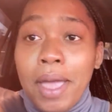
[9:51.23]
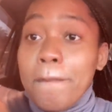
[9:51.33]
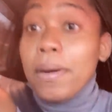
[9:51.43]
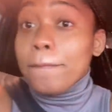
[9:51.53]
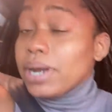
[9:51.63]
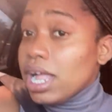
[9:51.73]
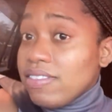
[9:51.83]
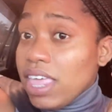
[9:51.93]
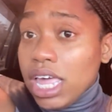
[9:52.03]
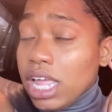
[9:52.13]
but I'm not
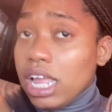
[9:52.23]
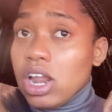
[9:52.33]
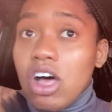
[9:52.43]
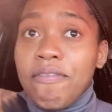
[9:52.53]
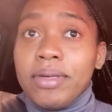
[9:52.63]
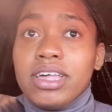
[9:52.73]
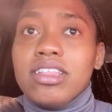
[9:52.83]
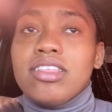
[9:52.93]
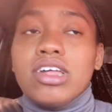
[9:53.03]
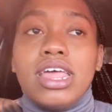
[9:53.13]
taking it off because
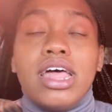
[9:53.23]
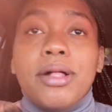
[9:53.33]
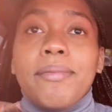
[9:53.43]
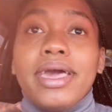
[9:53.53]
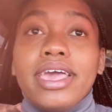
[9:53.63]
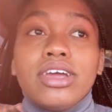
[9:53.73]
it's gonna help my